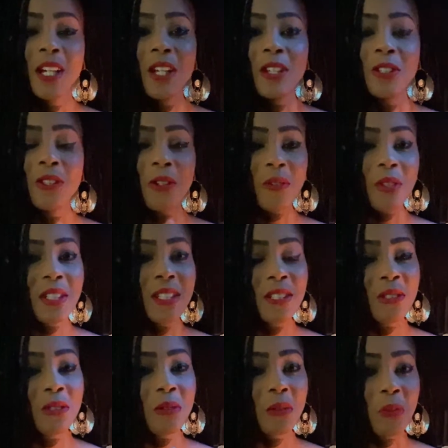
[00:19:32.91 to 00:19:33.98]
You only need to
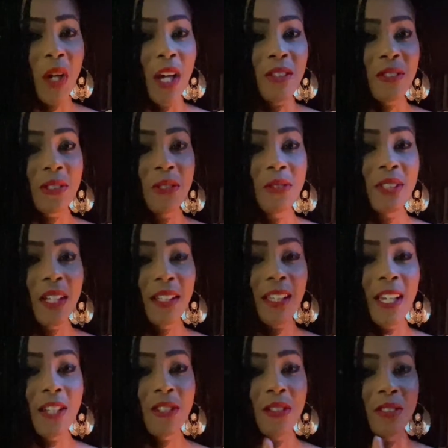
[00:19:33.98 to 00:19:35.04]
do it once, your
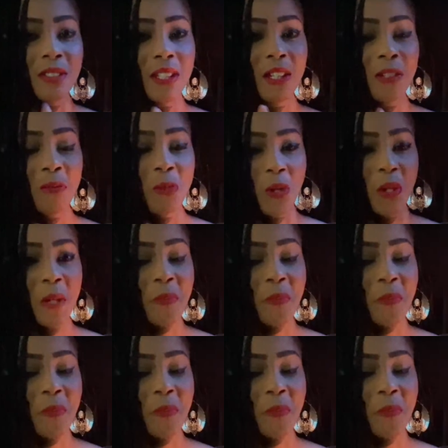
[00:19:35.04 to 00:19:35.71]
dedication ceremony.